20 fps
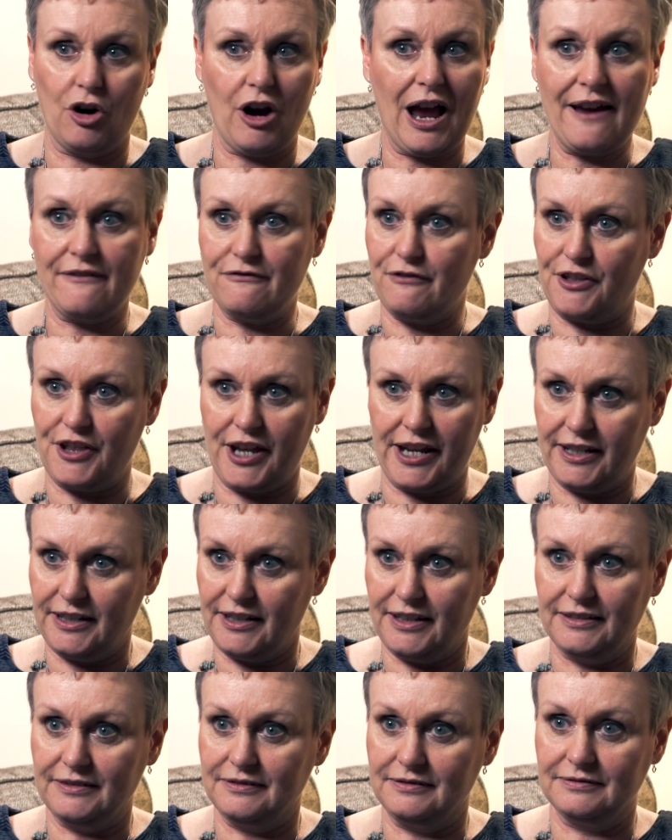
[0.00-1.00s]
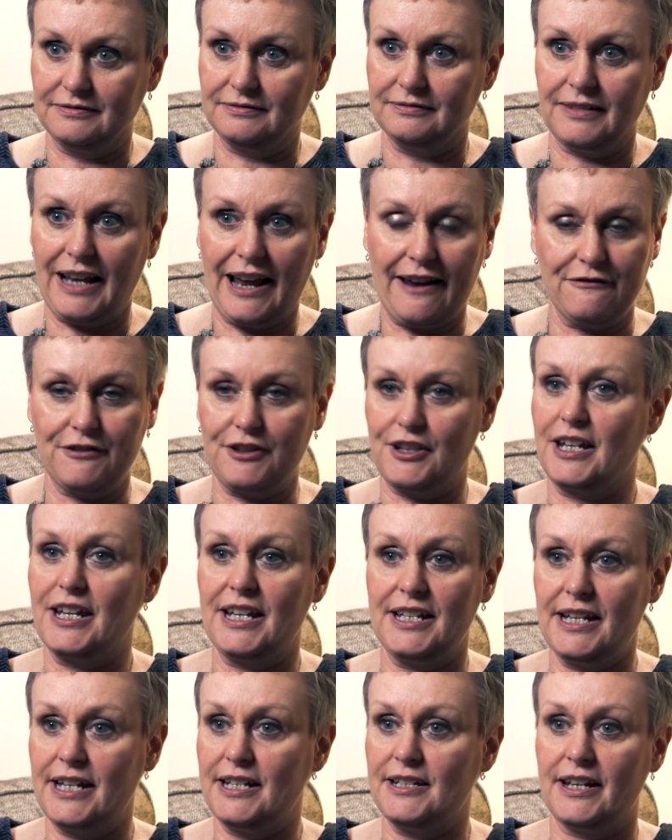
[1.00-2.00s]
got everything
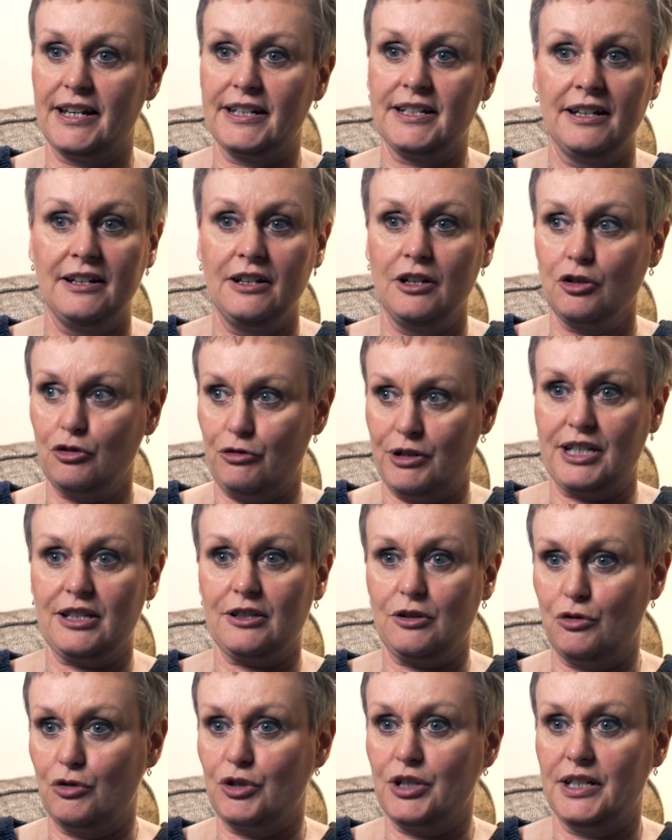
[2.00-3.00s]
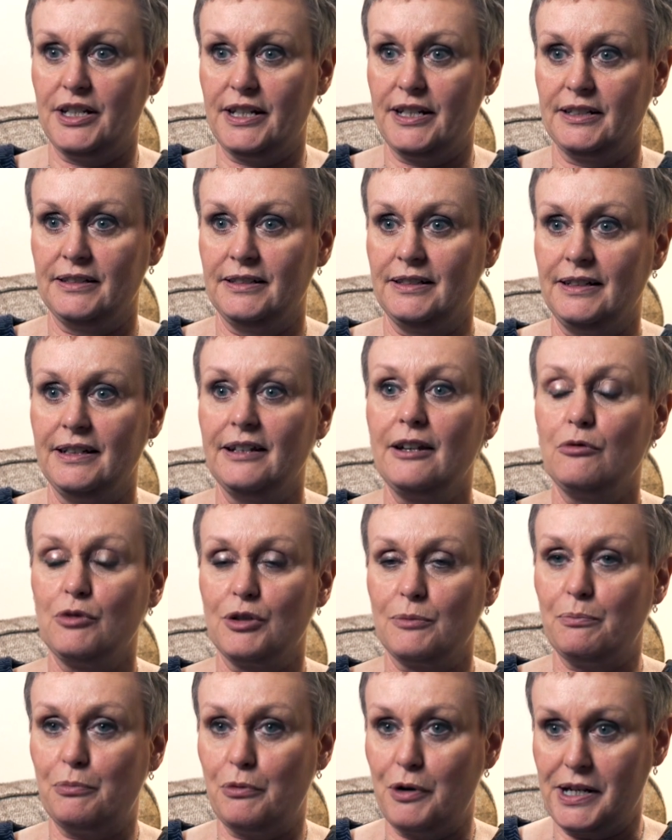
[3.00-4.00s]
he needed. Chris sorted it. It
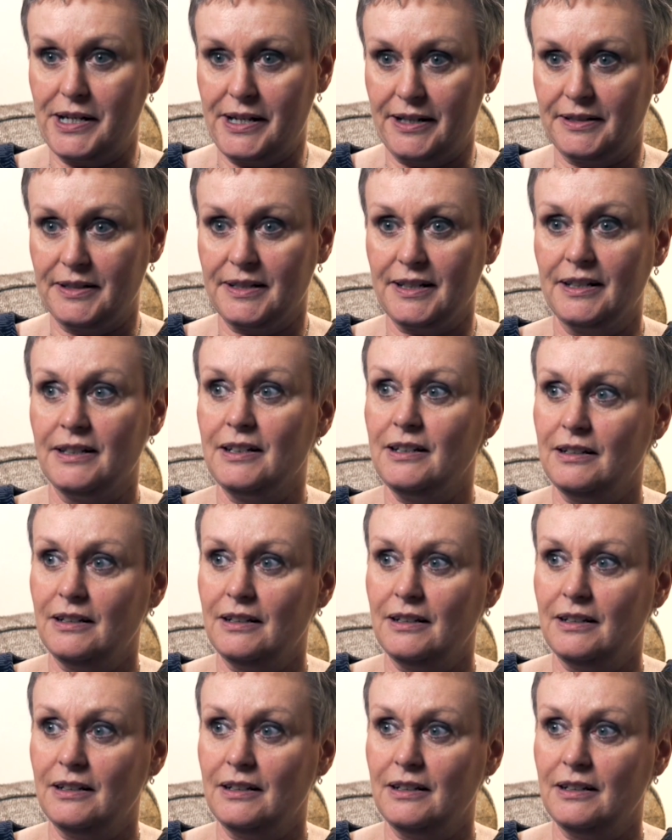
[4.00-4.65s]
was brilliant.